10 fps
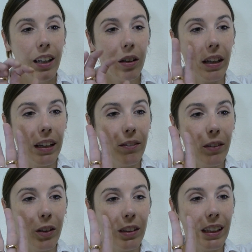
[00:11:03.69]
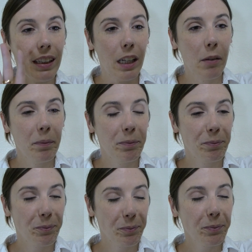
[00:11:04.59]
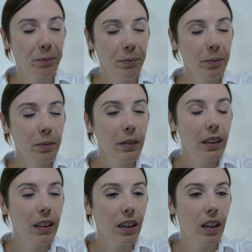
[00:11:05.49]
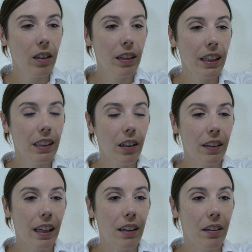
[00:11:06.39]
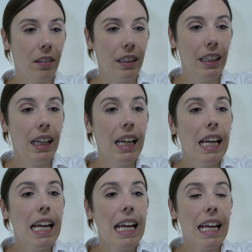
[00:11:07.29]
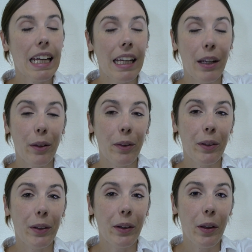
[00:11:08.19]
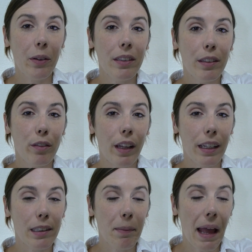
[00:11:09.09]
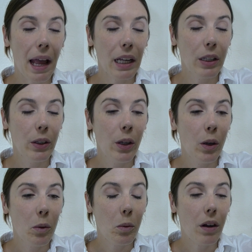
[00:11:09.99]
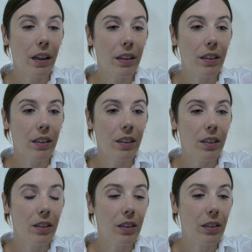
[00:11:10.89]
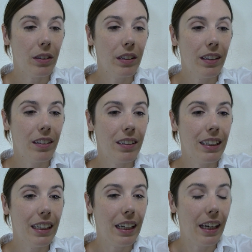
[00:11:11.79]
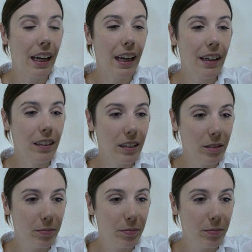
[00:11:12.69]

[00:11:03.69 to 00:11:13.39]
Okay, hold your hand up. All right, and on the count of 3, inhale through your nose and flex back. 1, 2, 3, inhale.